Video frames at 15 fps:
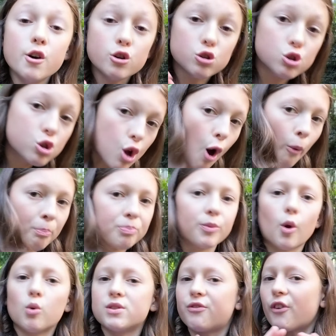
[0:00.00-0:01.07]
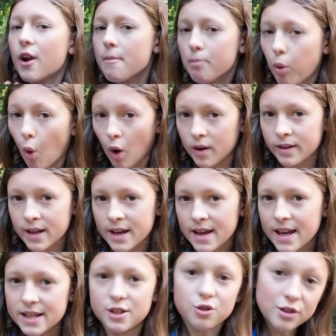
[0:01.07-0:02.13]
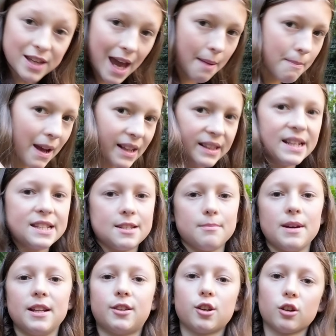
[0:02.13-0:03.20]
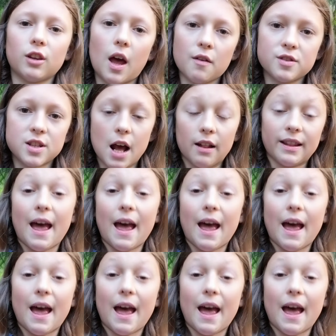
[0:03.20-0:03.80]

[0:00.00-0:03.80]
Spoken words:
So, what's very important is you get magnesium into your lifestyle.